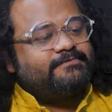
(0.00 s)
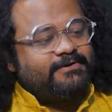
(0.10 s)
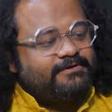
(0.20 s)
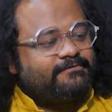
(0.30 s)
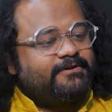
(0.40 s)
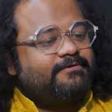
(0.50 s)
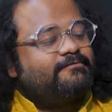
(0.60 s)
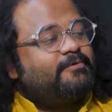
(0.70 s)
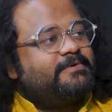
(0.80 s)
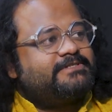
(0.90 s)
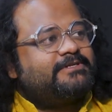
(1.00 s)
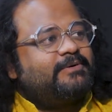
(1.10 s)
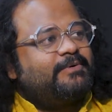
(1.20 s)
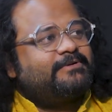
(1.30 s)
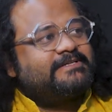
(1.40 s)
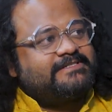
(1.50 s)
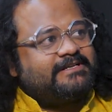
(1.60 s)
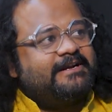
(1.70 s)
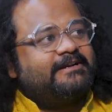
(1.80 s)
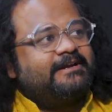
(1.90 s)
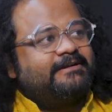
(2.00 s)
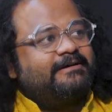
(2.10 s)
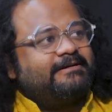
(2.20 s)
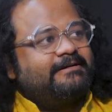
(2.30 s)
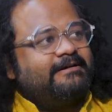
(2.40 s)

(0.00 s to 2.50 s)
wonderful information about the slide guitar.